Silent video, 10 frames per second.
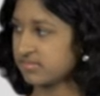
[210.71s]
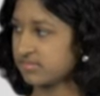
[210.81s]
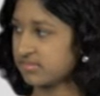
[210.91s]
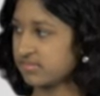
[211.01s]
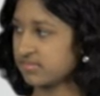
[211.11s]

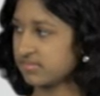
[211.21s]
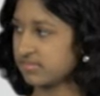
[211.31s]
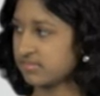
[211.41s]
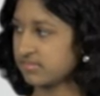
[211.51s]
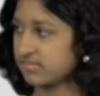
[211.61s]

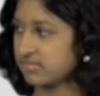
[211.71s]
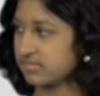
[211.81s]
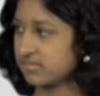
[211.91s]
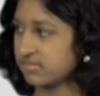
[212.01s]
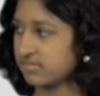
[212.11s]

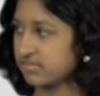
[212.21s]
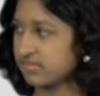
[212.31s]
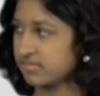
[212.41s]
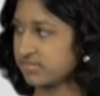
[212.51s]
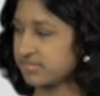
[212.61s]

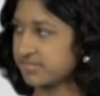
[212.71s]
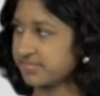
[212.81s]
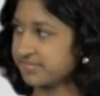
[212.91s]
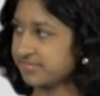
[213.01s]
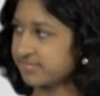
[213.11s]

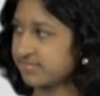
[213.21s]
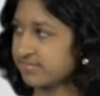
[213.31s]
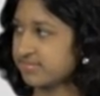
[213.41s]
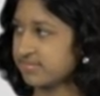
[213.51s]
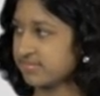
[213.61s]

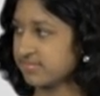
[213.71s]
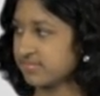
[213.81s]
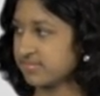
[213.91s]
(silent)